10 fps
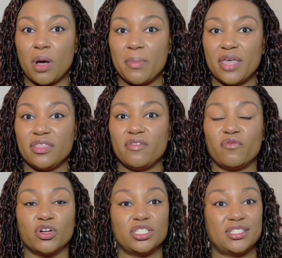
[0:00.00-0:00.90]
method
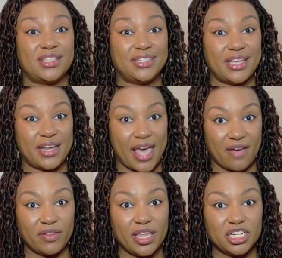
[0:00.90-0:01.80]
versus the debt
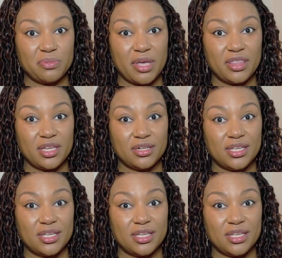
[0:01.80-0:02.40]
avalanche method